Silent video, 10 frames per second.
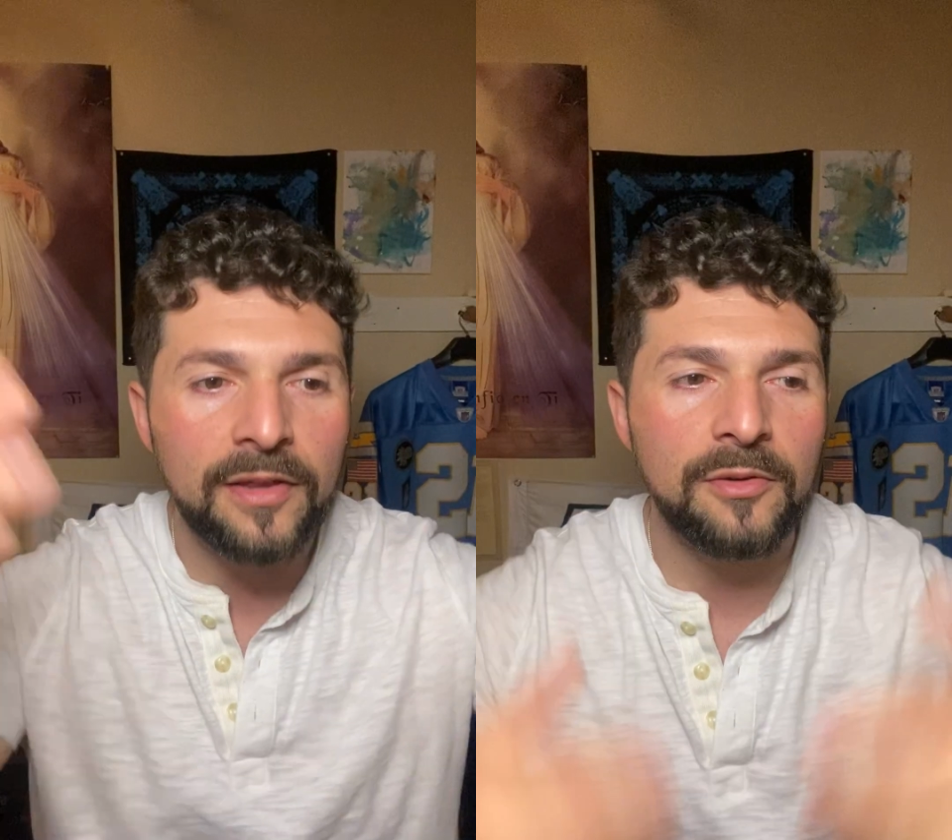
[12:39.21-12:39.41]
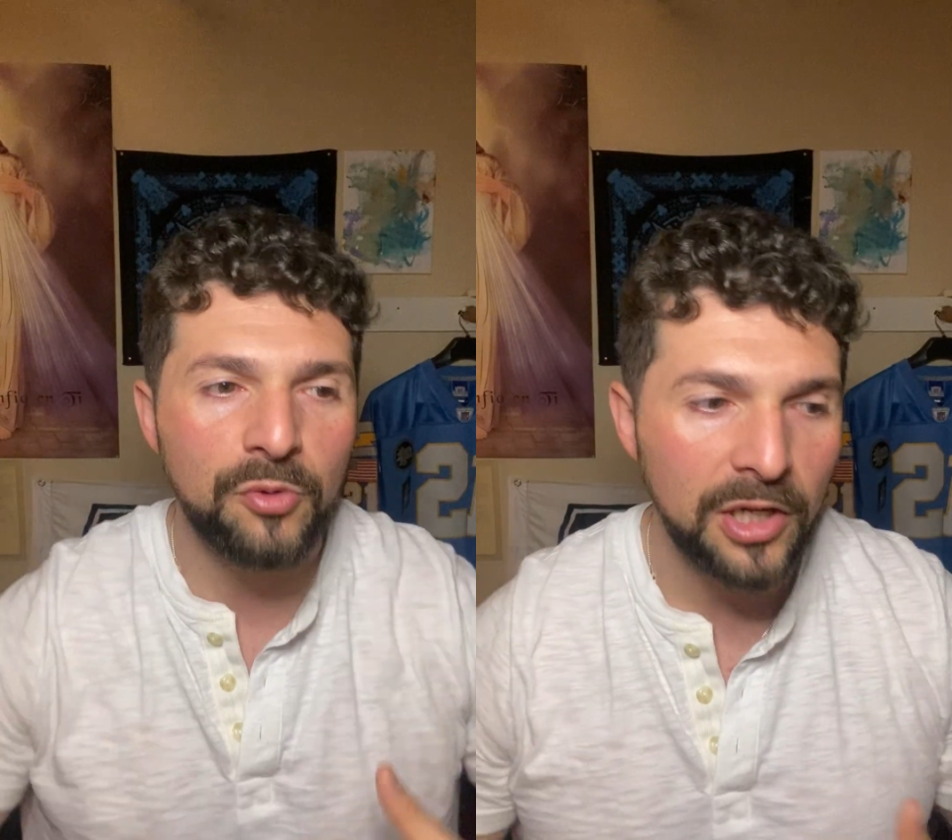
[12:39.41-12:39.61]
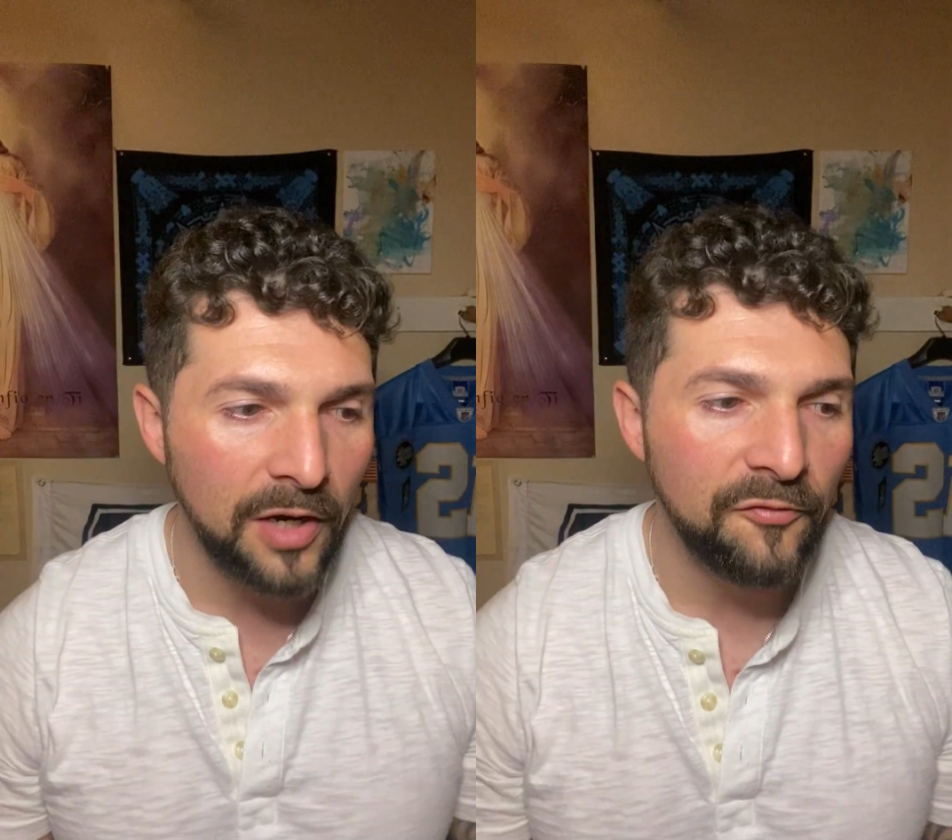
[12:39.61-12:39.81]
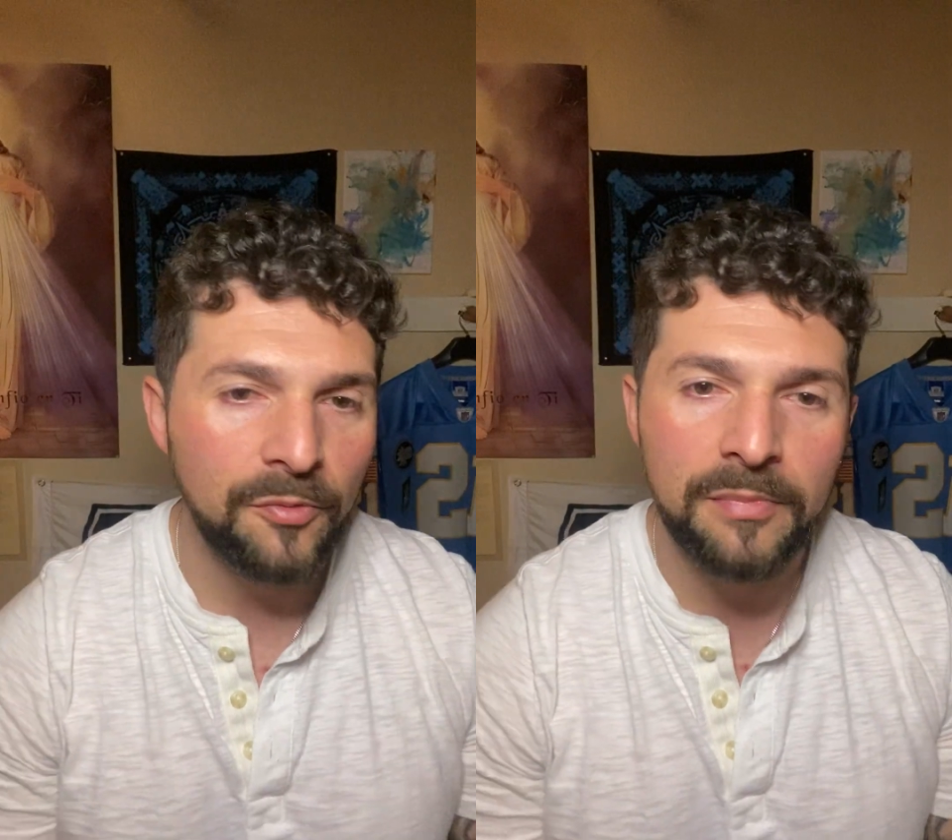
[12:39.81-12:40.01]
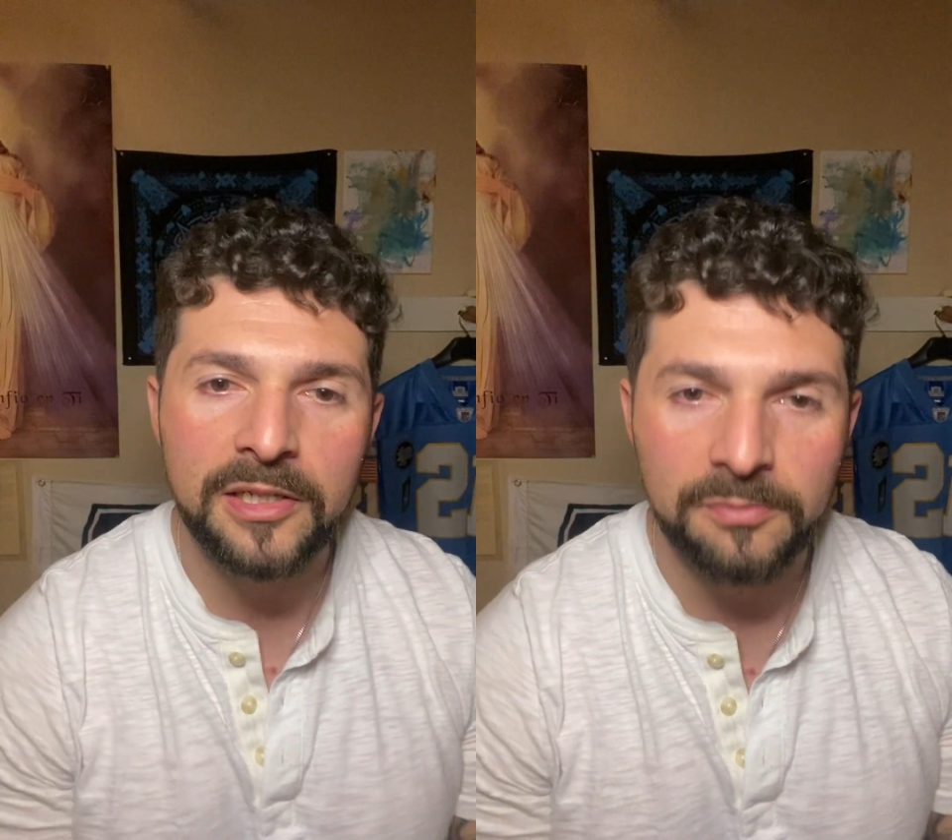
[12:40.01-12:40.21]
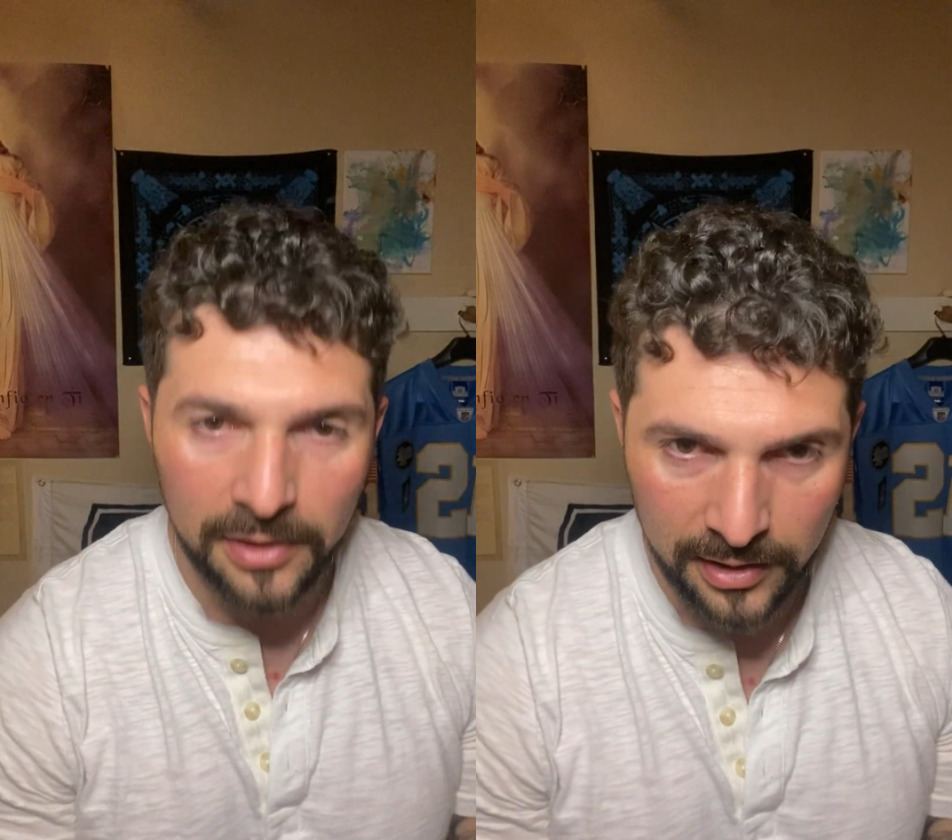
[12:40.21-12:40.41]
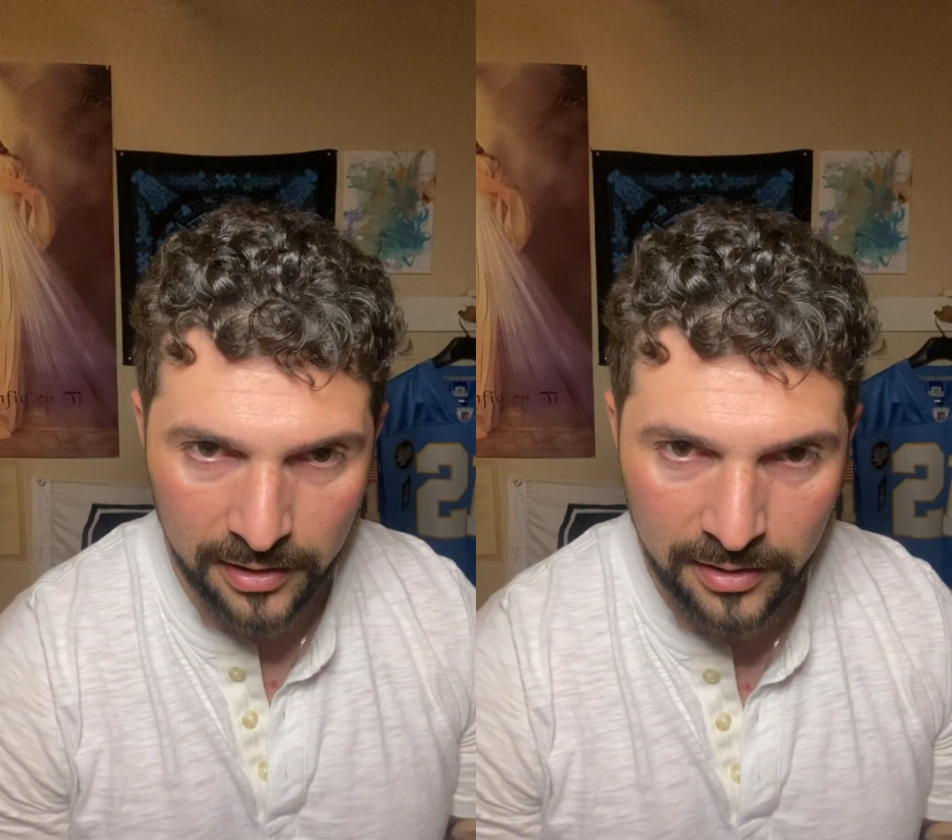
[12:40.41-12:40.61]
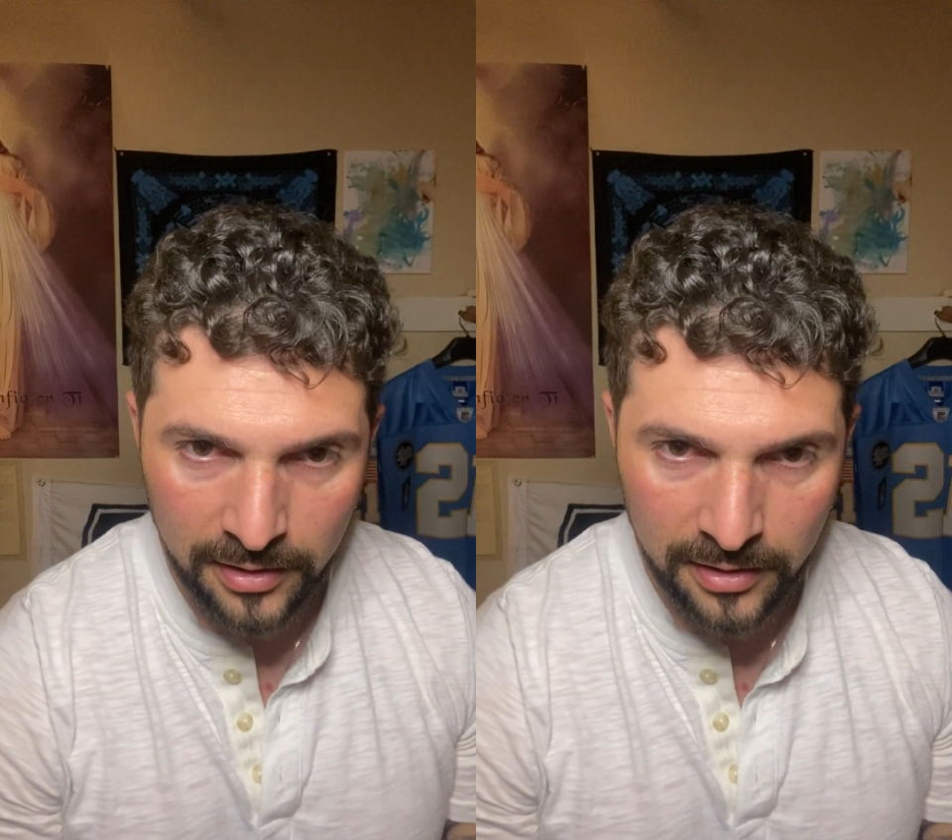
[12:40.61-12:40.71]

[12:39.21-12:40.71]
that we come from mixed blood.